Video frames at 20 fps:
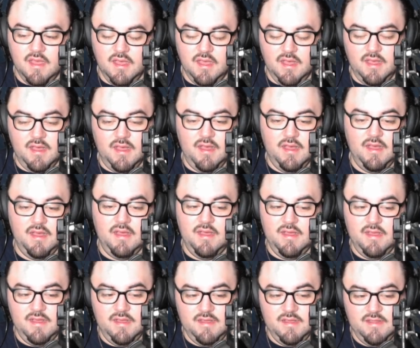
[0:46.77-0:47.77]

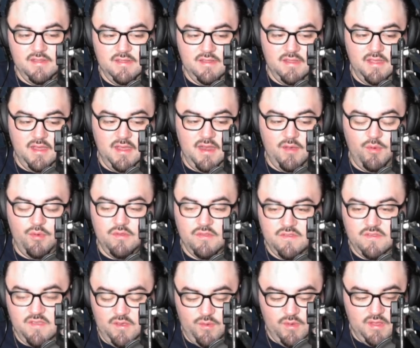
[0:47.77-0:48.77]
And I won't
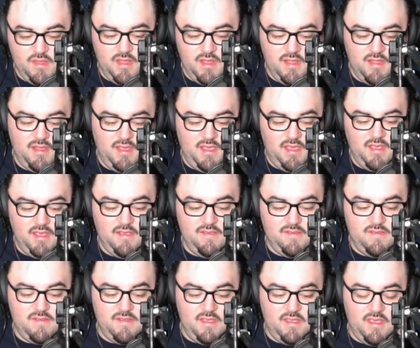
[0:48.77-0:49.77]
say what that thing is,
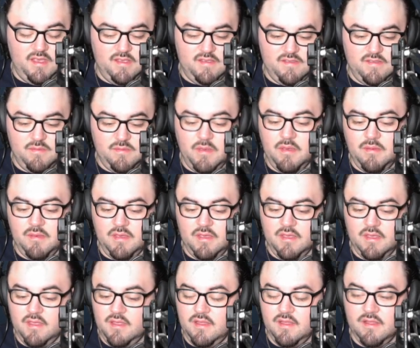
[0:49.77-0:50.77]
just in case maybe
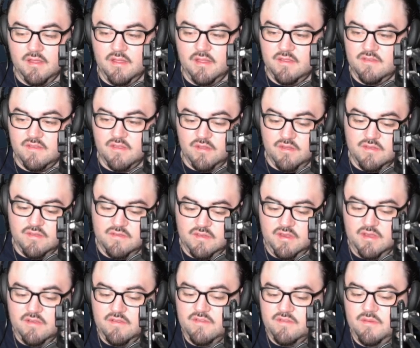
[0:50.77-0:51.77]
it still is in
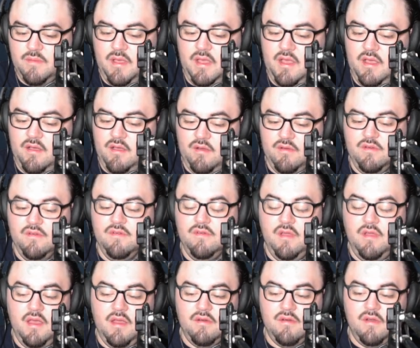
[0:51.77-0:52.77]
here somehow, or
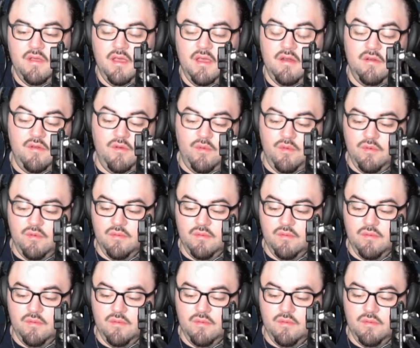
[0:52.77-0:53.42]
I don't know.